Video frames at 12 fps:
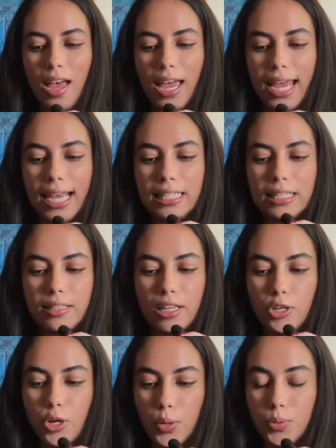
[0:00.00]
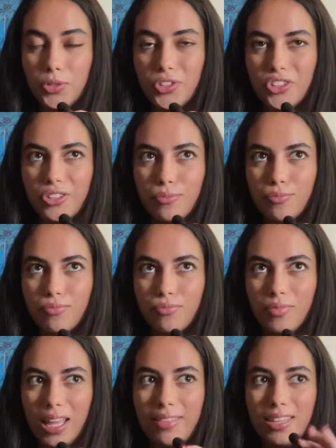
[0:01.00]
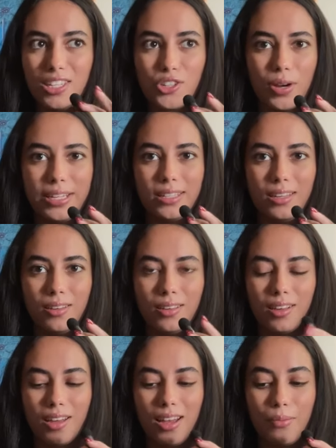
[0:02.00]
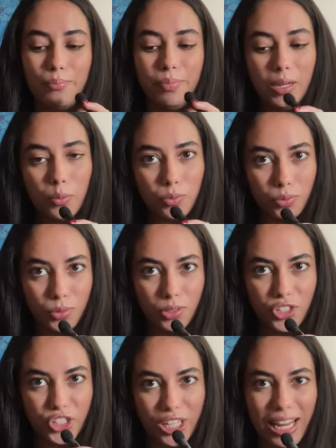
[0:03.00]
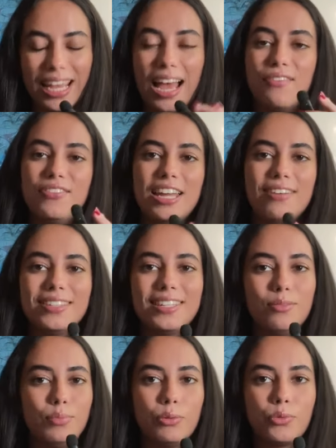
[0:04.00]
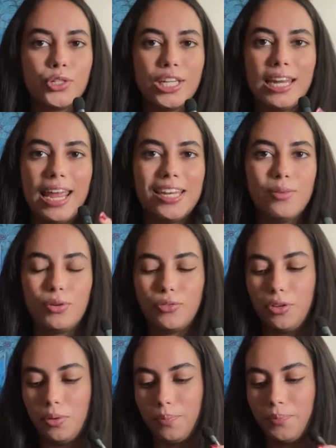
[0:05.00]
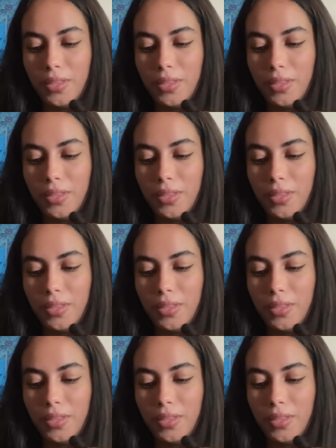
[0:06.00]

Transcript: and the notes, and this is crazy, beetroot. Like, I've never seen beetroot in any perfume.